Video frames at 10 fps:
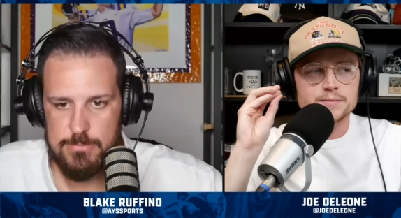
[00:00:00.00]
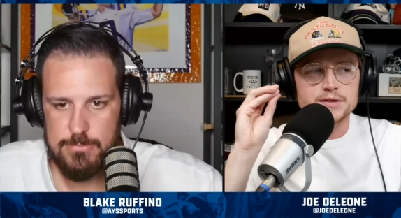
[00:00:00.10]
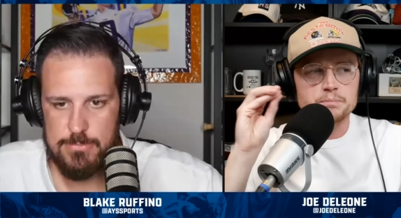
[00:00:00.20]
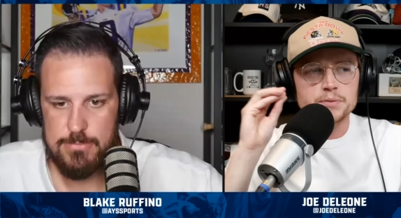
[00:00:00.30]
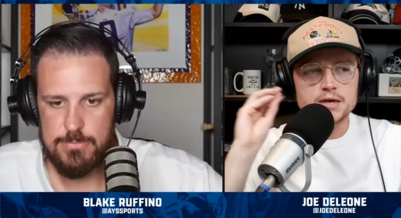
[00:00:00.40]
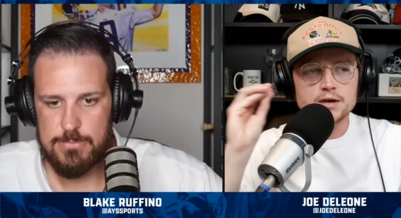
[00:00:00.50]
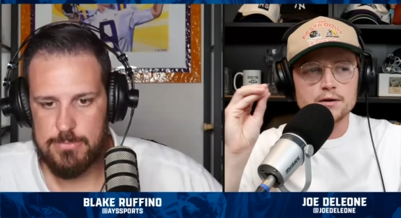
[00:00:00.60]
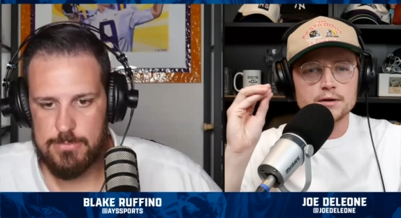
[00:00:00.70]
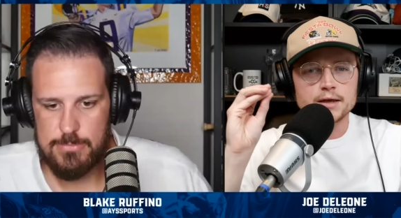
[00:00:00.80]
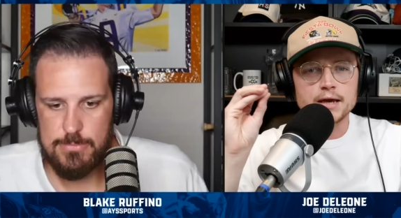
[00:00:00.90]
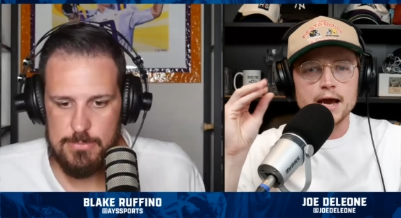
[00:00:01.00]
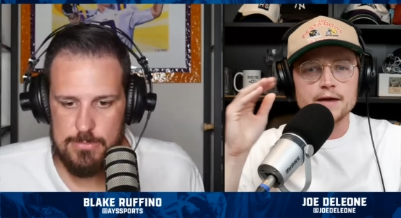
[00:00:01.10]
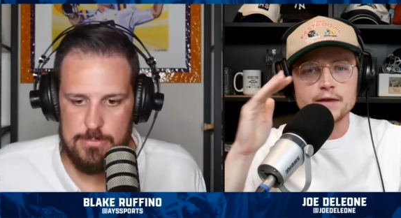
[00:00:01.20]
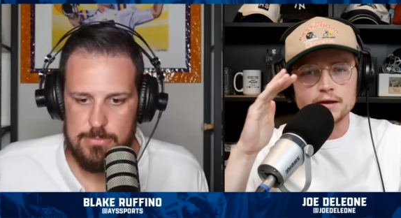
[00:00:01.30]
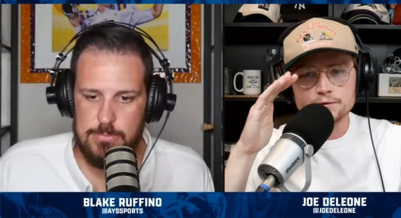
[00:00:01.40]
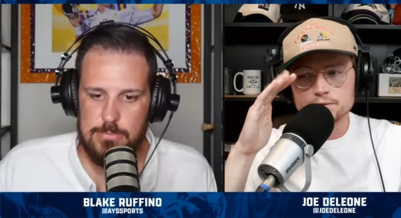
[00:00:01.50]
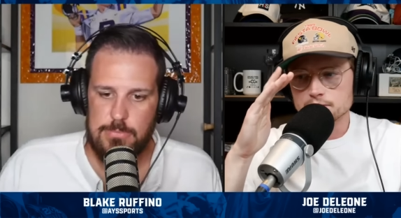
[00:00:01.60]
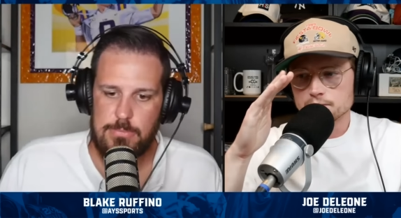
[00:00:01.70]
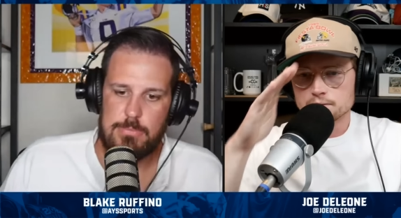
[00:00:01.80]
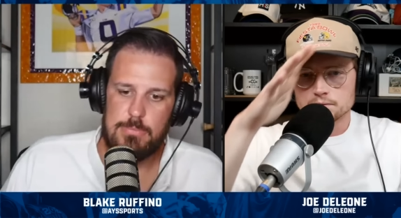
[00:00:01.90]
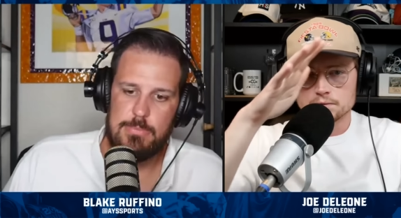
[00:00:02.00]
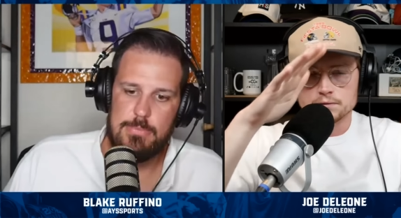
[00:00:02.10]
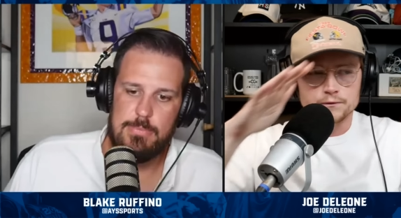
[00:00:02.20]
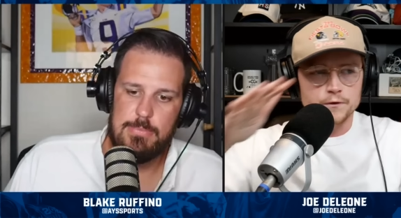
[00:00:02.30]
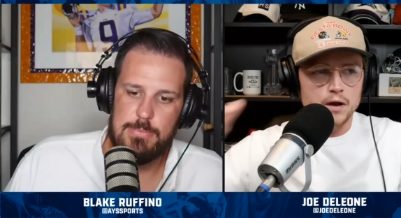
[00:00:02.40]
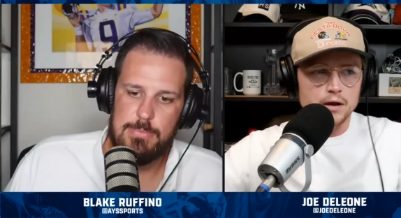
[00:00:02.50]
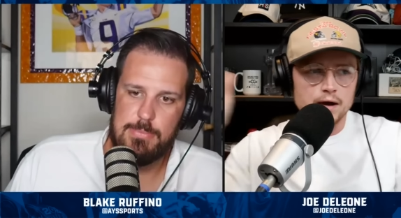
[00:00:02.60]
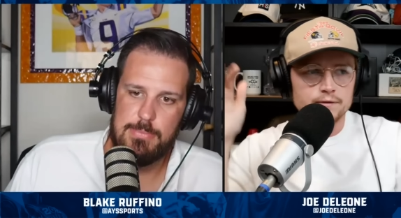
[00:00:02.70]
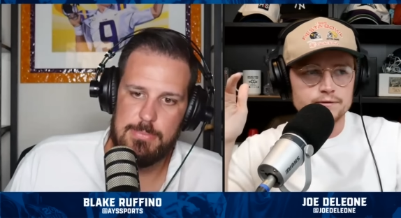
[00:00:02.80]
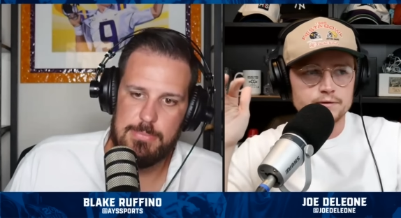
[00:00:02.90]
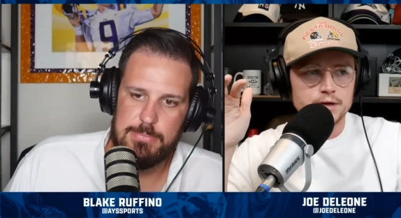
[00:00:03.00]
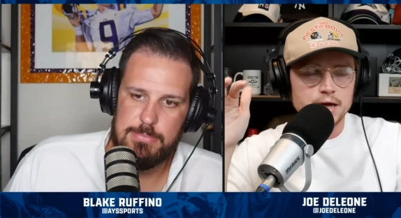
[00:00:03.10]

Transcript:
Speaker 1: that peak early and then fall off.